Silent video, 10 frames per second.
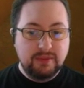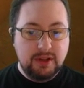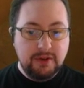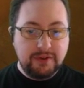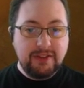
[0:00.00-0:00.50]

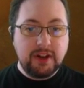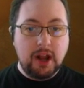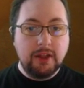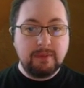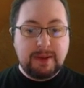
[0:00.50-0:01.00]
You forget that
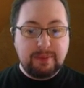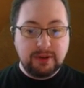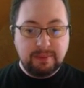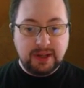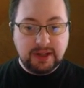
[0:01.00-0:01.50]
other people
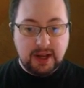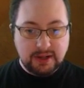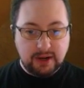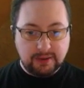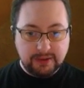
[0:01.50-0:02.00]
can play
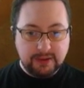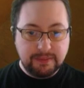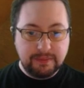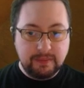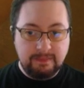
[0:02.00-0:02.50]
God cards,
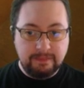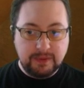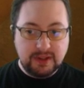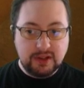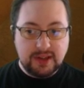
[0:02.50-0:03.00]

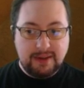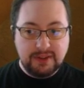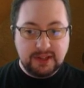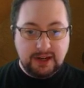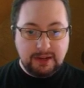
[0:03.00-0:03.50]
because I just
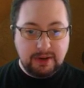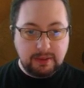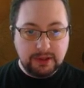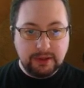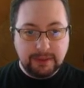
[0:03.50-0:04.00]
haven't seen anybody
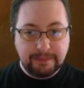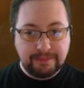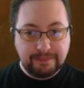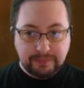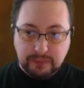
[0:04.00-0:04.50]
really do it.
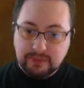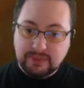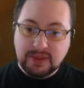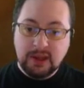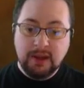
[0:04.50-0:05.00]

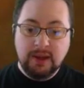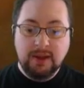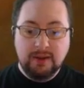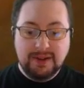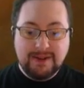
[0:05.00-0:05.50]

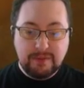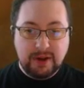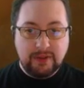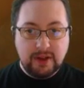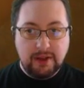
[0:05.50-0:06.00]
Never
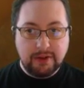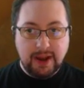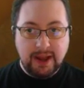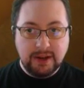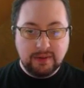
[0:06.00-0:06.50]
been on the other
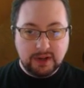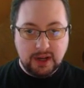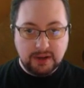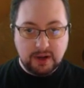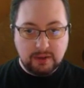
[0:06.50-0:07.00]
end of a
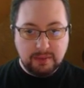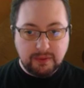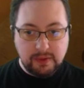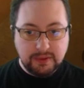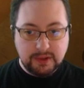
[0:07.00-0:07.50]
God card
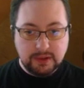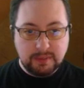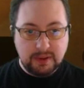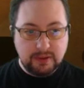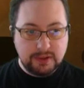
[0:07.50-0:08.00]
before, so this
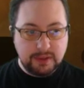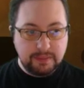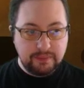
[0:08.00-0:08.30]
will be interesting.